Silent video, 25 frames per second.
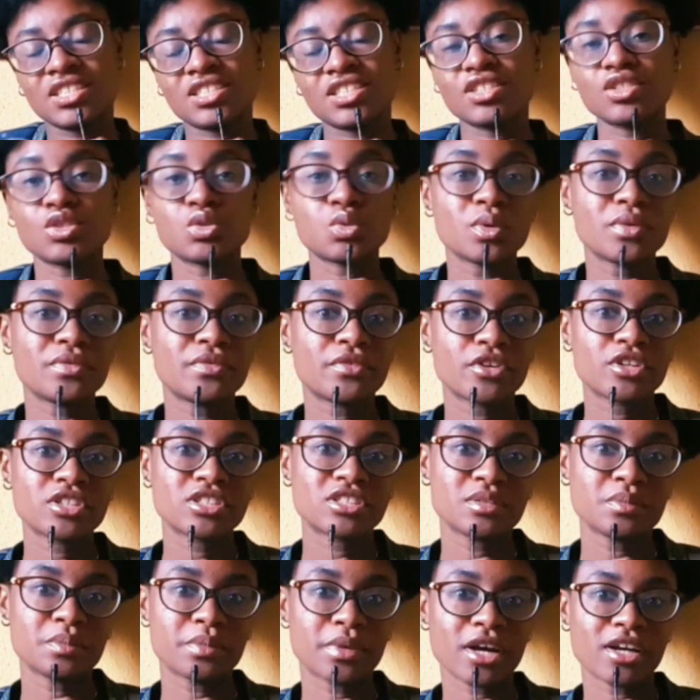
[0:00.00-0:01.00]
since we
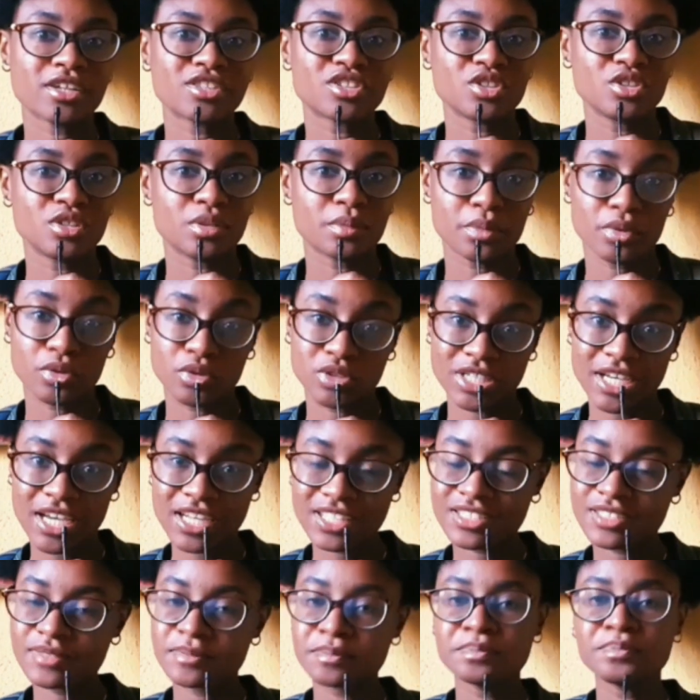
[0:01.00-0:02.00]
first embarked on the
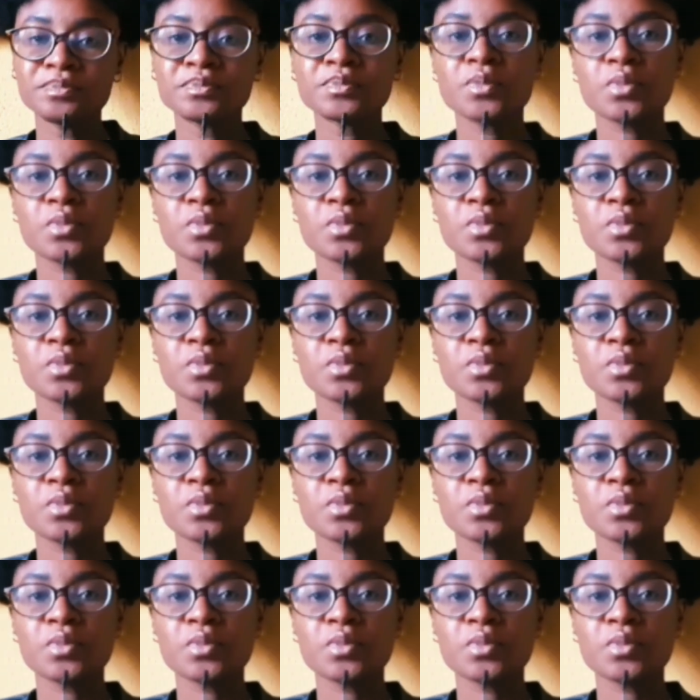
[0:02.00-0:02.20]
project.